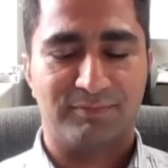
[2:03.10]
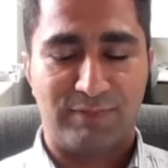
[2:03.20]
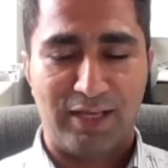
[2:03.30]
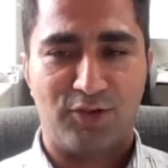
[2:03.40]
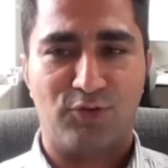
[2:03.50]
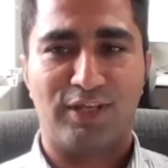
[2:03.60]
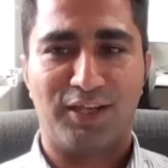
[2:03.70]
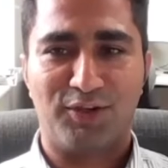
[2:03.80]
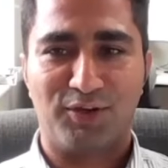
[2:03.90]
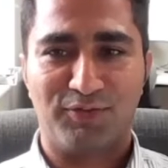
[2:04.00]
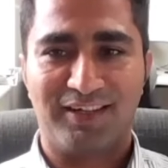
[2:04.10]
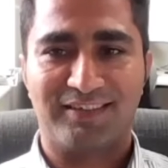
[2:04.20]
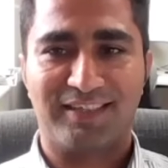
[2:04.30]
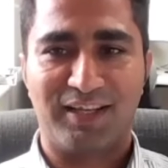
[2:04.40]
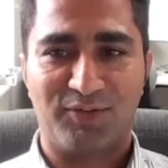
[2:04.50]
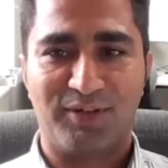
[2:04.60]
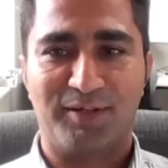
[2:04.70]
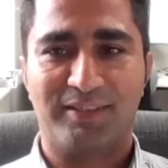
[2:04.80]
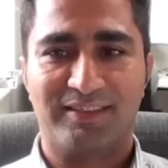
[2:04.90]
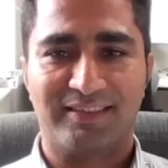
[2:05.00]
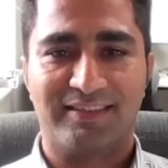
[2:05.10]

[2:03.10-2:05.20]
Thank you. Thank you, Avinash. Thank you very much.